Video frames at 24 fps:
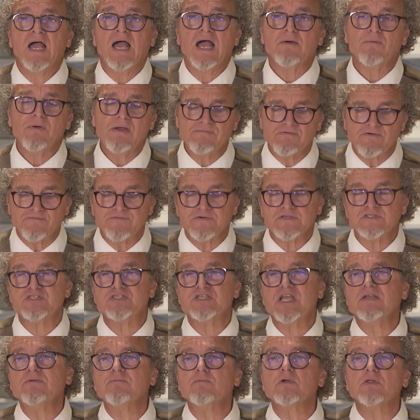However, for
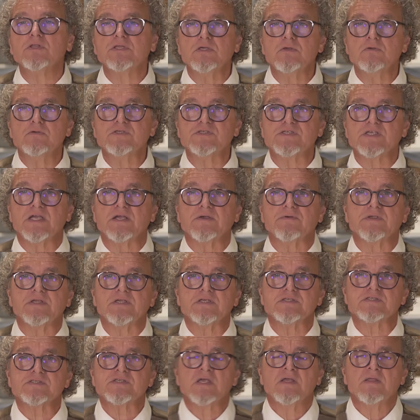general use
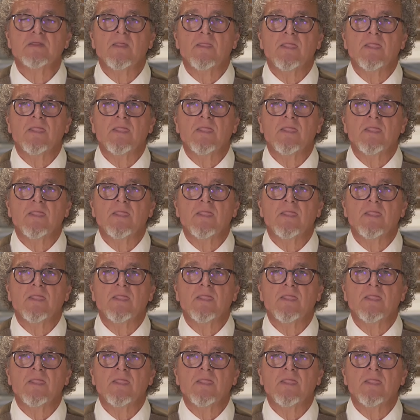areas,